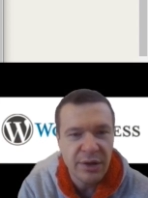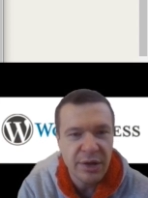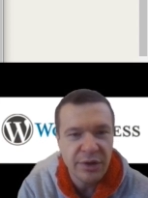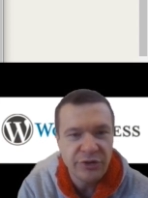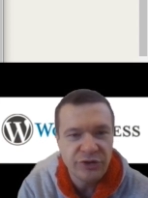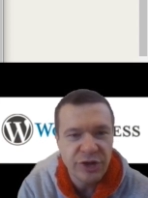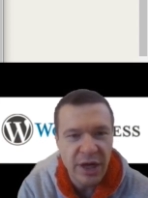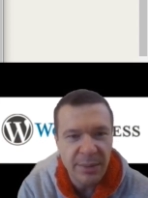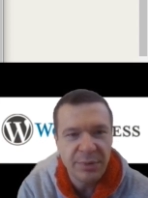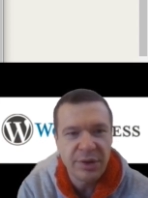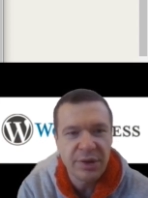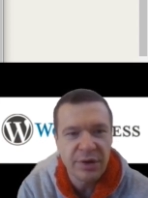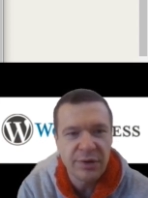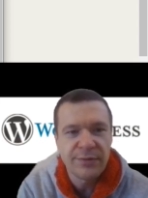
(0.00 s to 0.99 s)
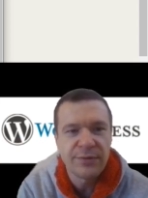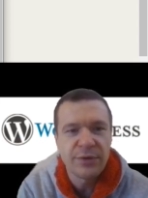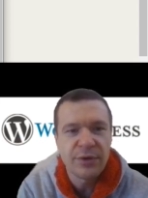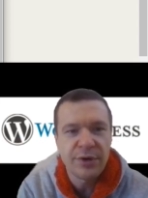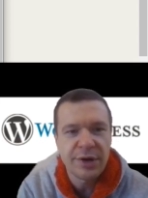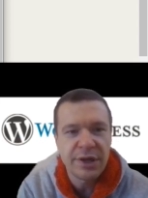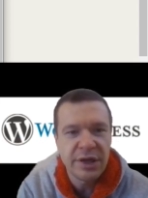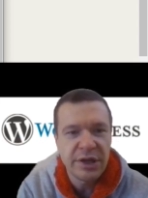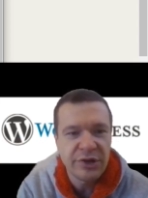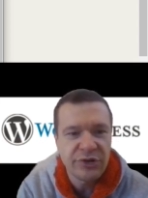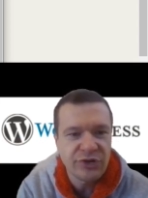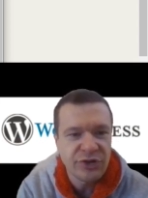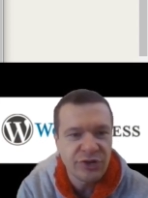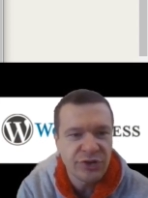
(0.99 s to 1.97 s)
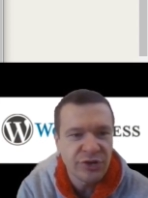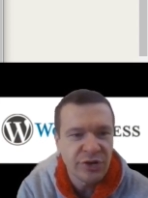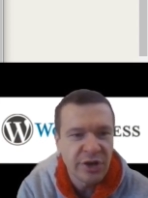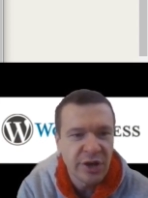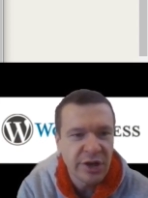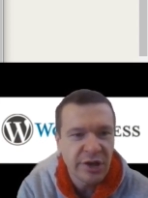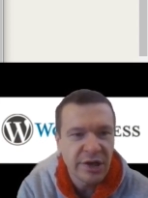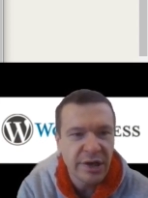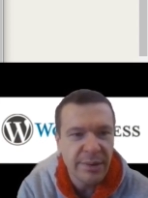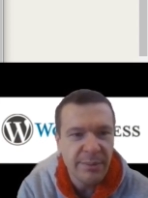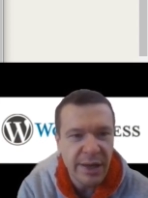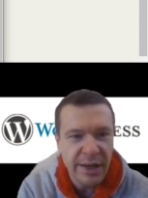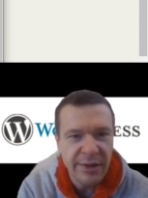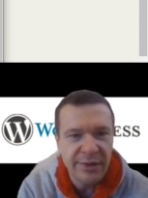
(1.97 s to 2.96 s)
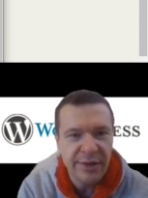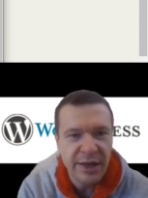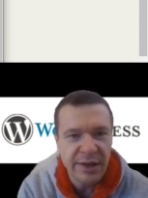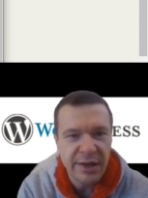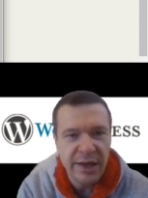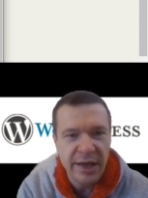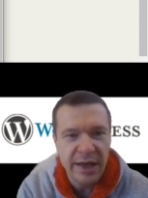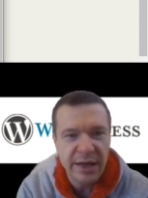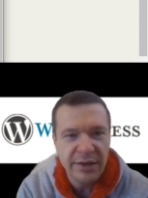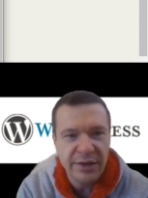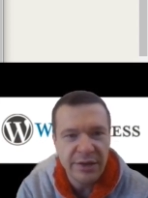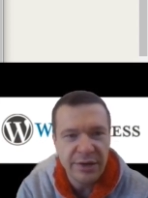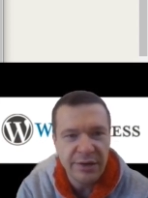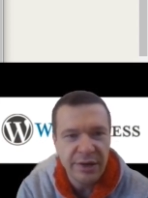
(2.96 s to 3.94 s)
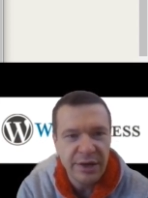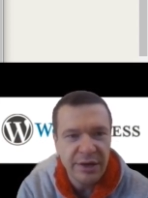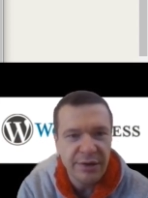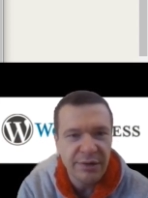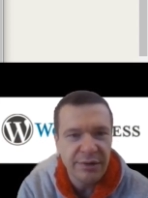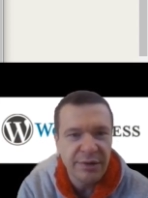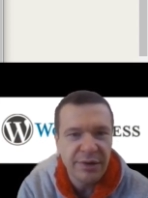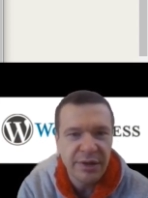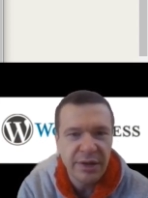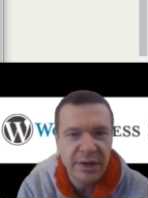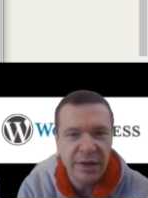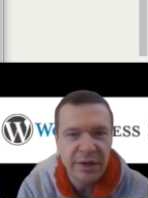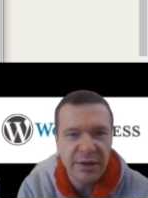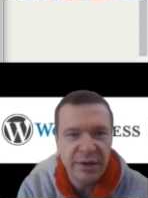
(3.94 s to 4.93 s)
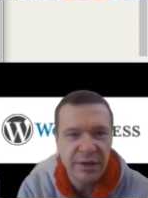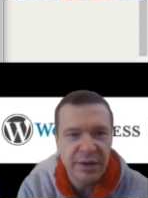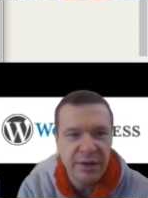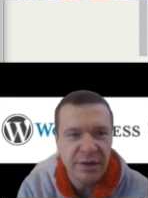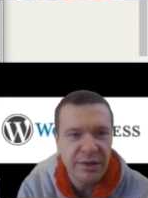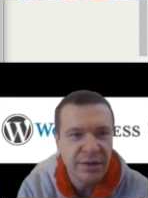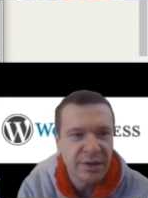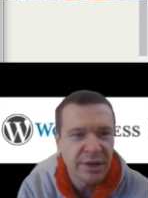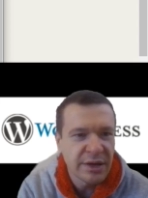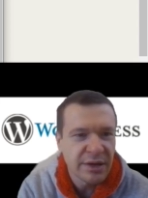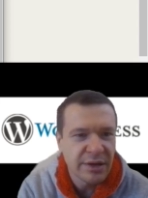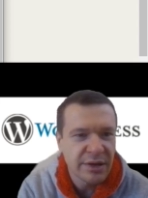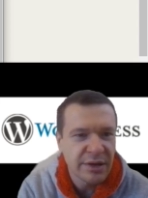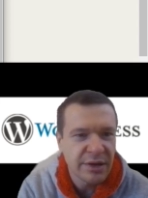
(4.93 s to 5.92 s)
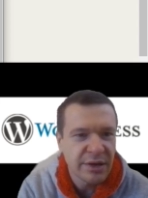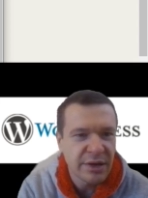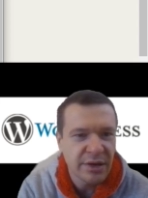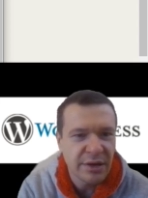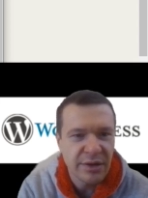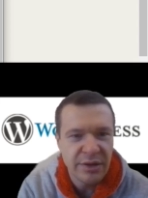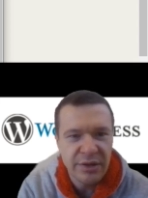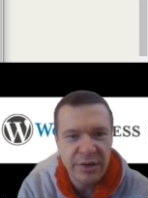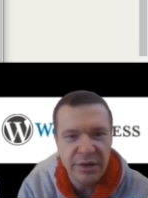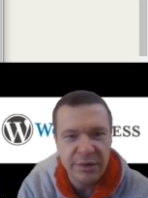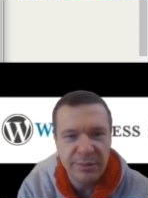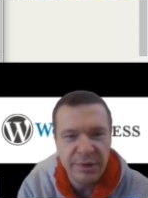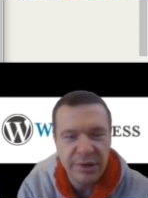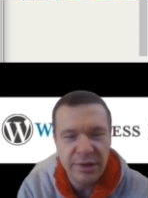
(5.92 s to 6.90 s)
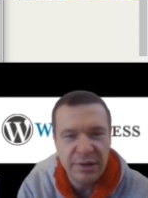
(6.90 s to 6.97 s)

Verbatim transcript: a chapter for each command that I enter here in uh, the terminal.